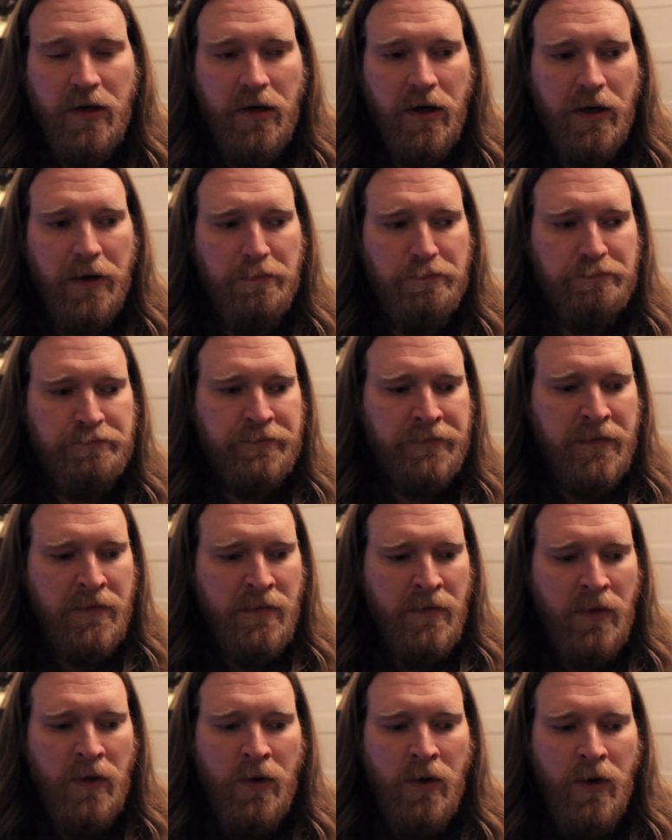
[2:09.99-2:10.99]
And
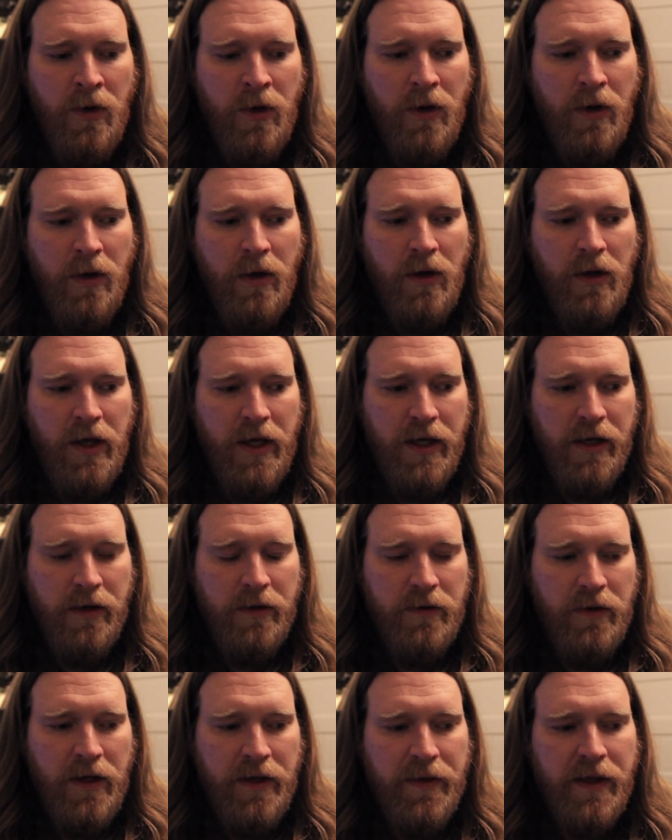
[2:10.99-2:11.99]

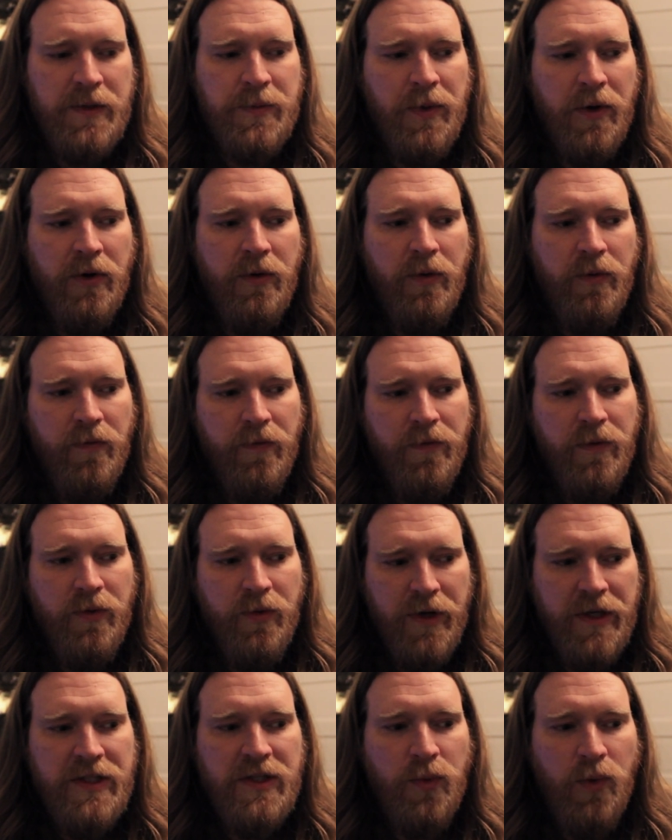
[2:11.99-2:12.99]
that's part of the
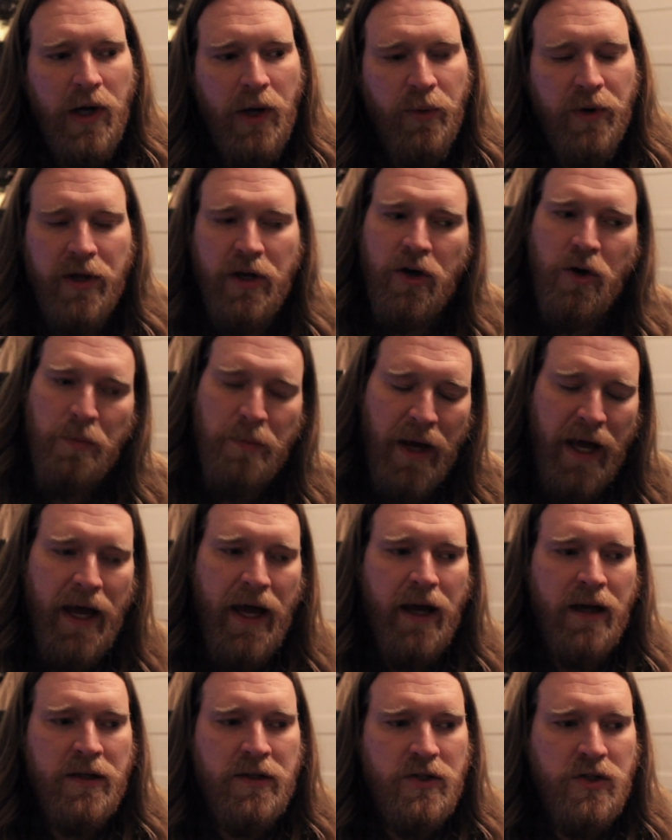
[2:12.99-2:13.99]
reason why I want to go
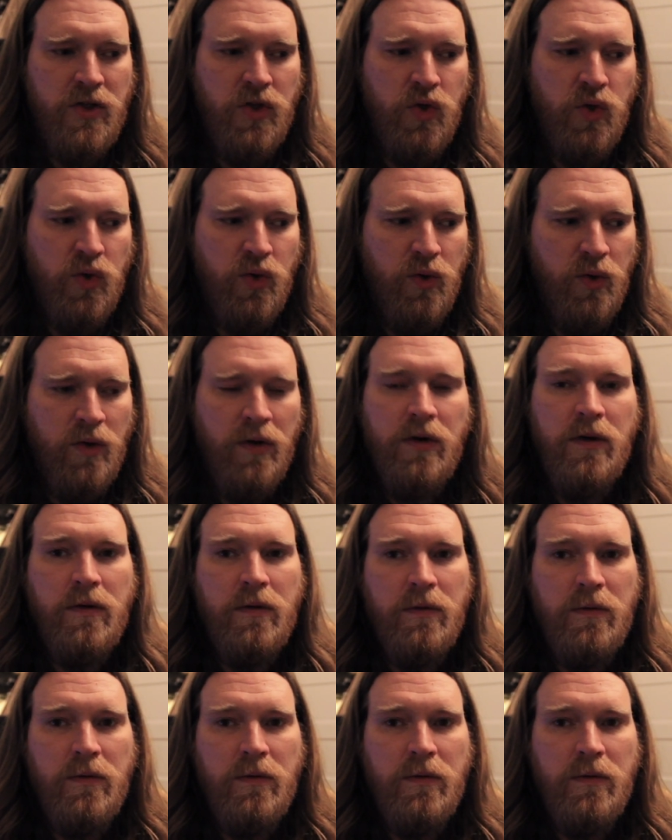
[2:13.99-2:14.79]
back to